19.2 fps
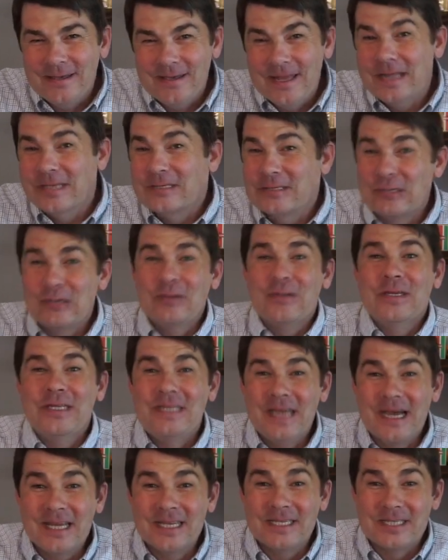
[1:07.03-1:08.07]
And it certainly
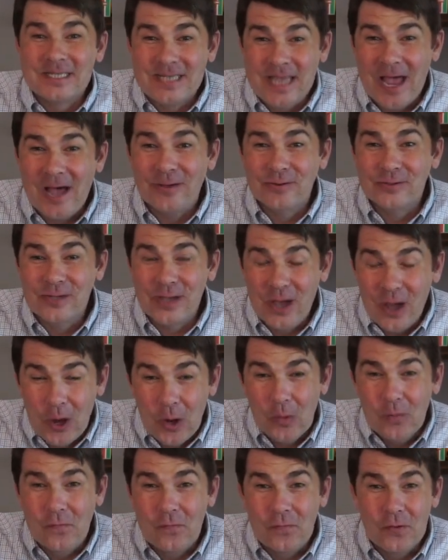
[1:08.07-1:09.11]
does sound
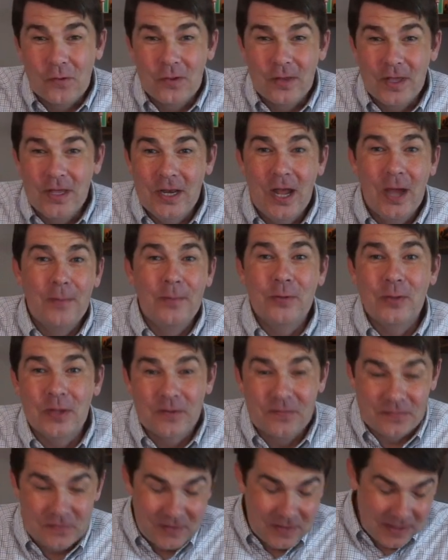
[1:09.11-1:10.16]
hopeful and
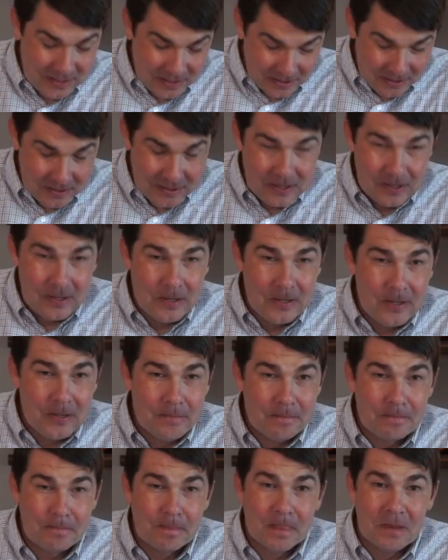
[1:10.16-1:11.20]
uplifting.
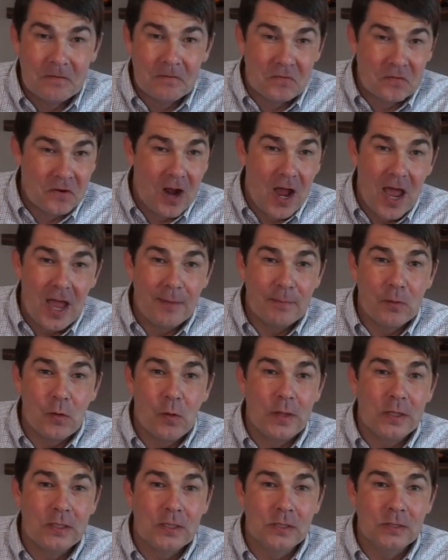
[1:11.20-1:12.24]
For I am
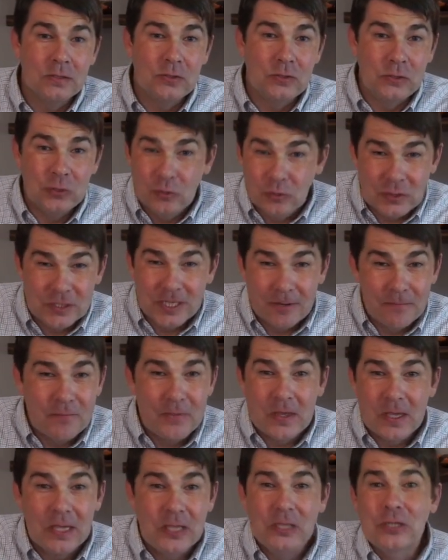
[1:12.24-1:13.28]
going to do
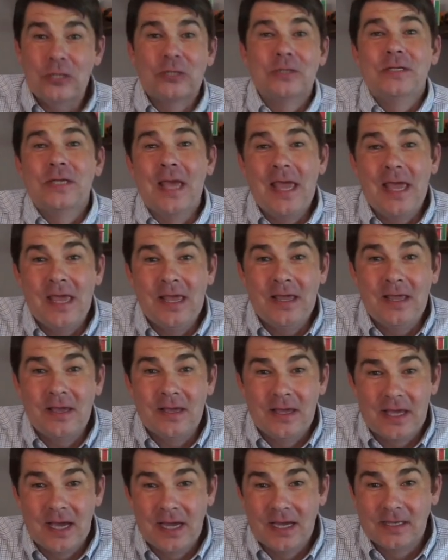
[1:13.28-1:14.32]
something in your
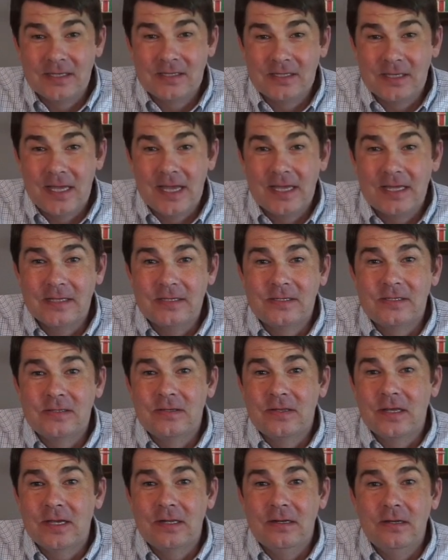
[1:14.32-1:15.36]
day, God says,
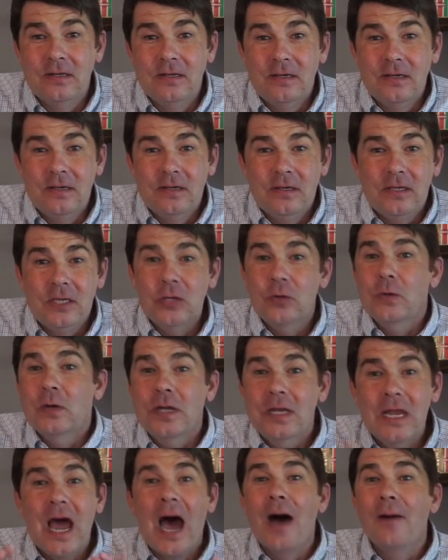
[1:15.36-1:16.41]
that you
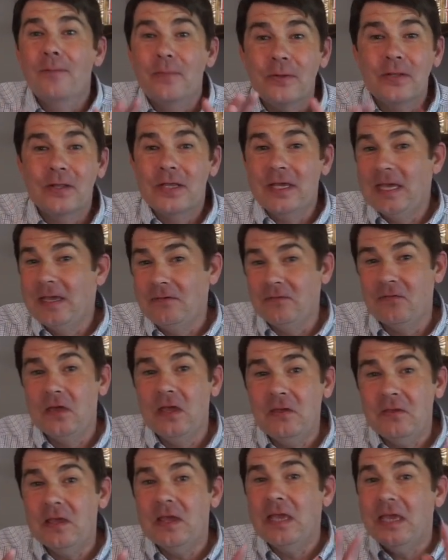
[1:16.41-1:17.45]
would not believe,
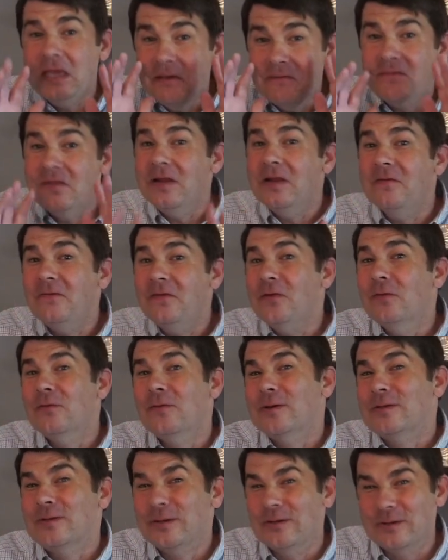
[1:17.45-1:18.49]
even if you
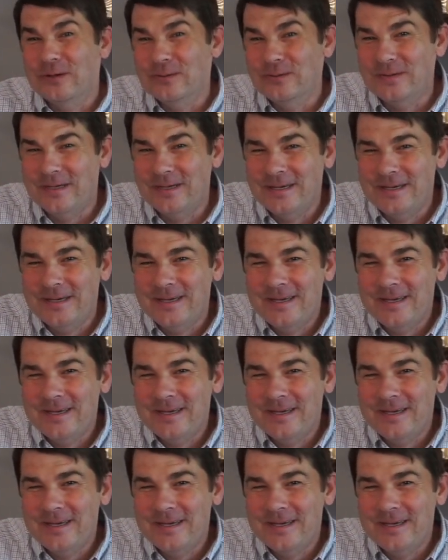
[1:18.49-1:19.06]
were told.